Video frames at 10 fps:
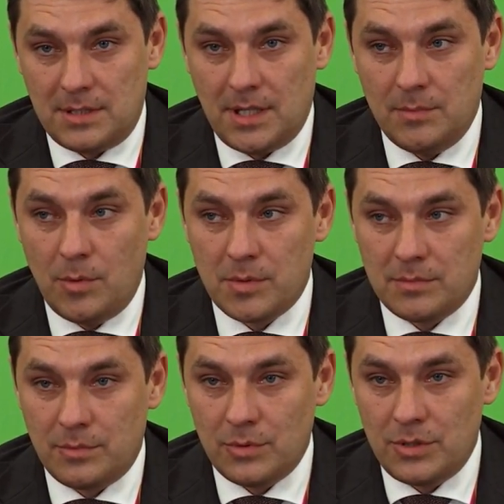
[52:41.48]
the kilowatt
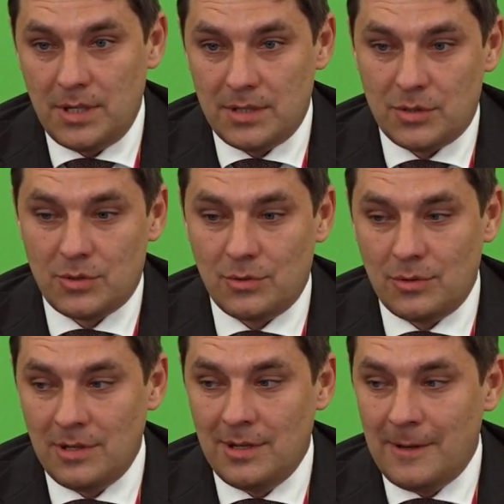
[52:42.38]
of energy was produced
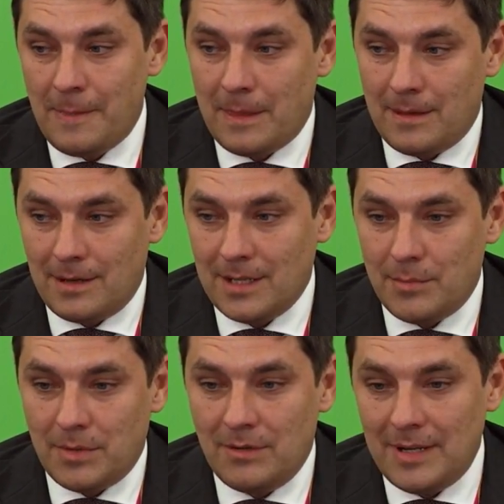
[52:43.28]
at the thermal power
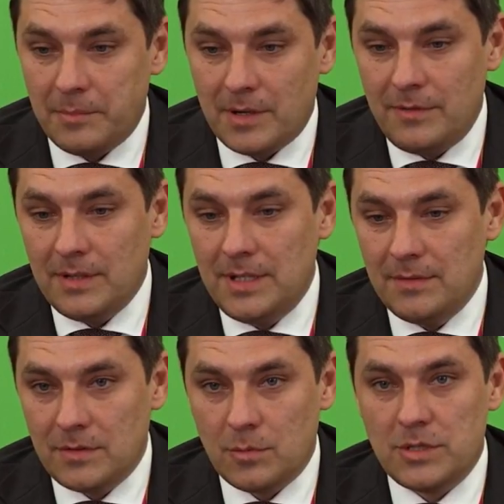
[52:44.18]
plant. And so when
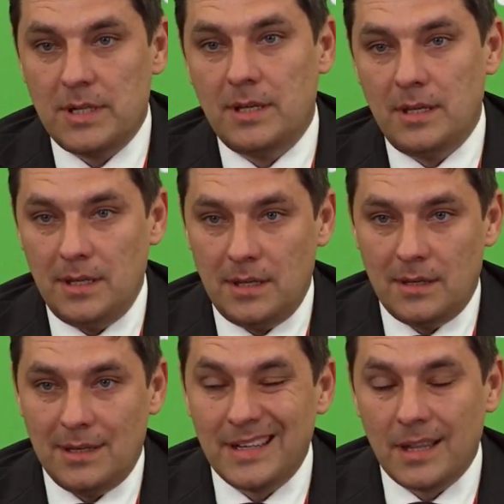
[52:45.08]
we talk about the
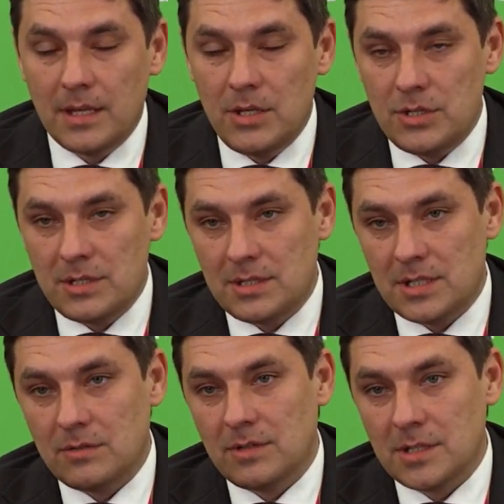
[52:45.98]
effectiveness
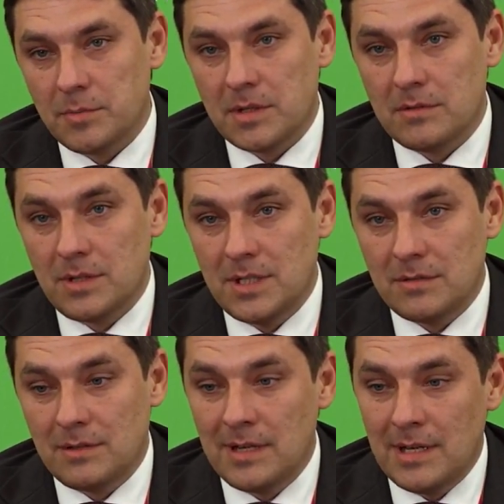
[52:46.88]
and
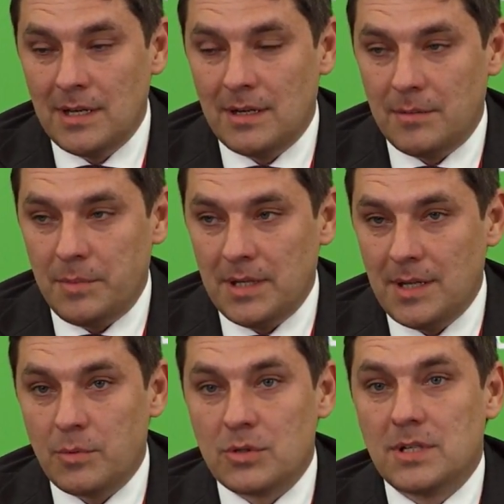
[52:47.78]
the friendliness
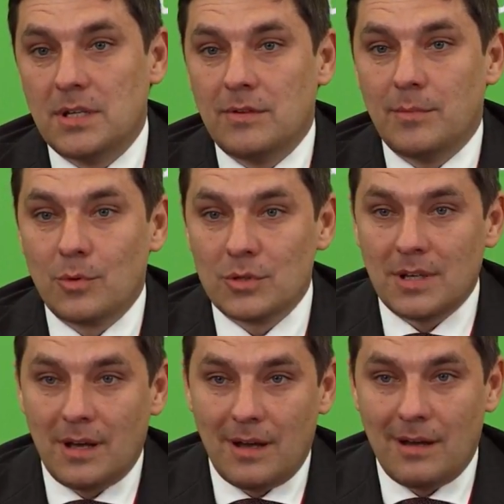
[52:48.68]
of our
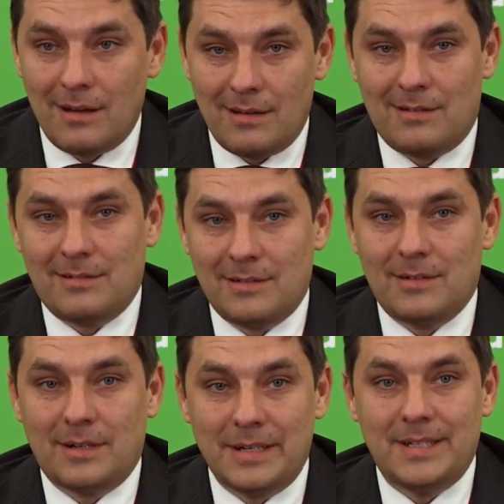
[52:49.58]
vehicle to the
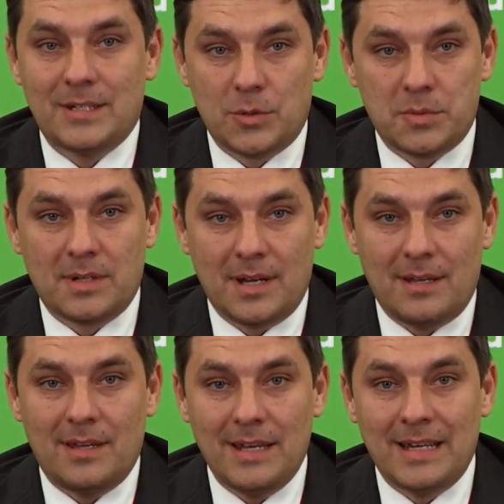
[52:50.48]
environment, the question
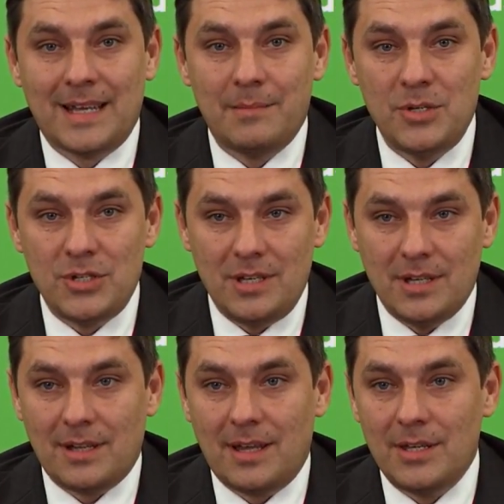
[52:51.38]
that
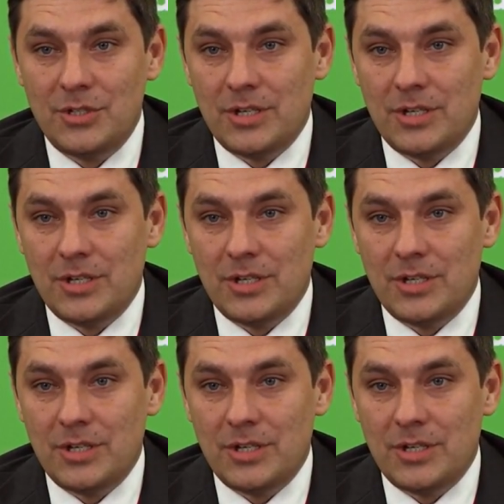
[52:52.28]
arises,